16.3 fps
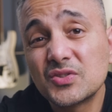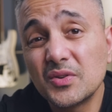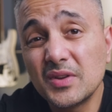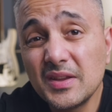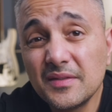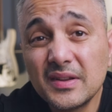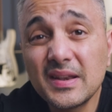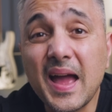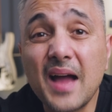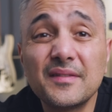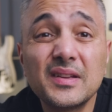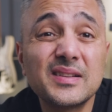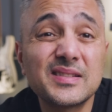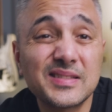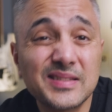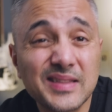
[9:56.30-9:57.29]
So even
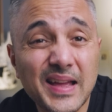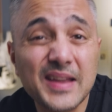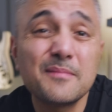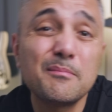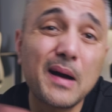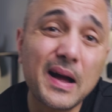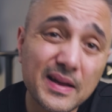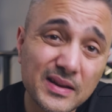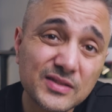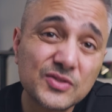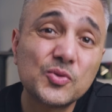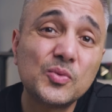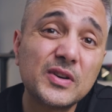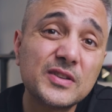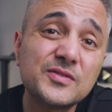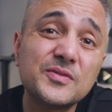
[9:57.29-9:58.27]
having a slight bias
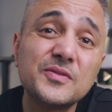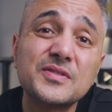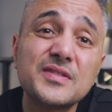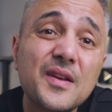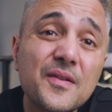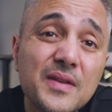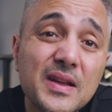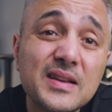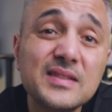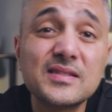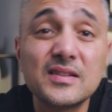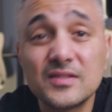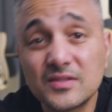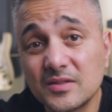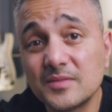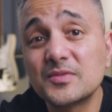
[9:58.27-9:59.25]
towards those areas
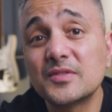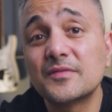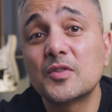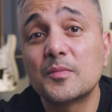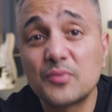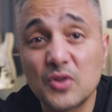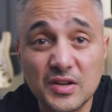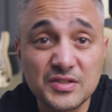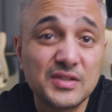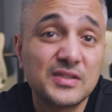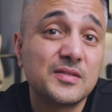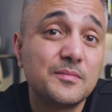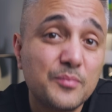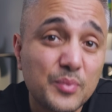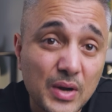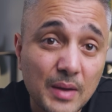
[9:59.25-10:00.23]
in terms of your
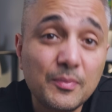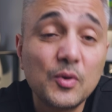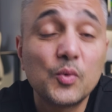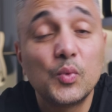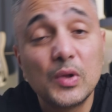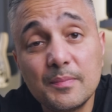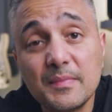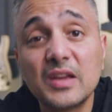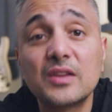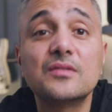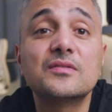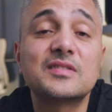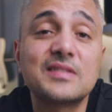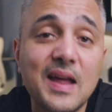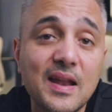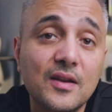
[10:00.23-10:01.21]
projects and prep will make you
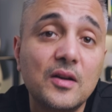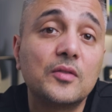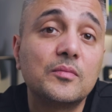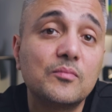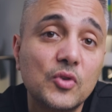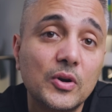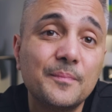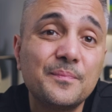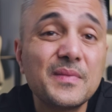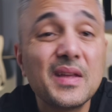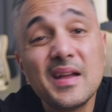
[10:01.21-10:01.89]
stand out more.